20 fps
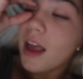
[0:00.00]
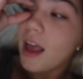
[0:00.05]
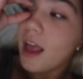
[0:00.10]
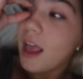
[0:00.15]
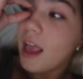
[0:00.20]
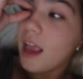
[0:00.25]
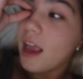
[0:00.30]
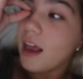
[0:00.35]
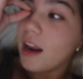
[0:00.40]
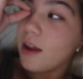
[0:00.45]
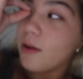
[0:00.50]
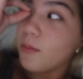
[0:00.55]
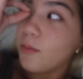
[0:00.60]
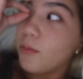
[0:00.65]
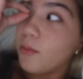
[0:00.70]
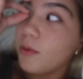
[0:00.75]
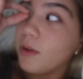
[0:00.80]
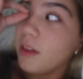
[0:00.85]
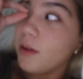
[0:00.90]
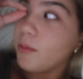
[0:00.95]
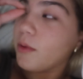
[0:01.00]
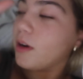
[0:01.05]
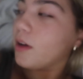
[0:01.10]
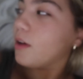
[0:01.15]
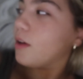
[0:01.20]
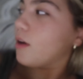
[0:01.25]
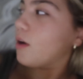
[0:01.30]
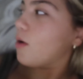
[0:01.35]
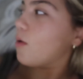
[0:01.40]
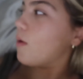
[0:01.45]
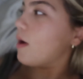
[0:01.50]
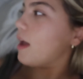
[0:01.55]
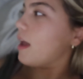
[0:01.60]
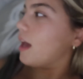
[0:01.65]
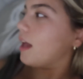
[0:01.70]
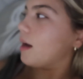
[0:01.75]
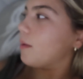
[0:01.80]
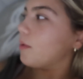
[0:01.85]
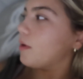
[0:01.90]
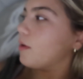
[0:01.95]
And I really want to go,
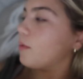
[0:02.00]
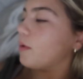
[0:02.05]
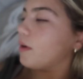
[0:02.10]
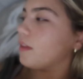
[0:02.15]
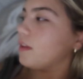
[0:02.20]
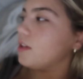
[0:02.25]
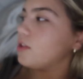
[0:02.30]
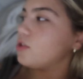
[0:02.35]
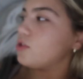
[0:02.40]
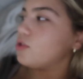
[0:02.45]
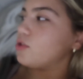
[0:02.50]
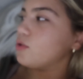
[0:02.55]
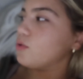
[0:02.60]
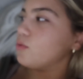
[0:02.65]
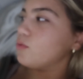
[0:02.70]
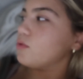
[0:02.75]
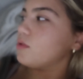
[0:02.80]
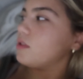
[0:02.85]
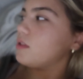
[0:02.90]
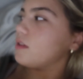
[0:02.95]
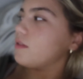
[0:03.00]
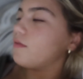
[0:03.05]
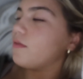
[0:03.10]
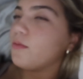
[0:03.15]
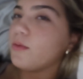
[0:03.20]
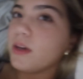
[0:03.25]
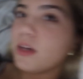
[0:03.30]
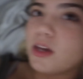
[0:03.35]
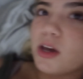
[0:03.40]
and I'm going to wear these shoes if we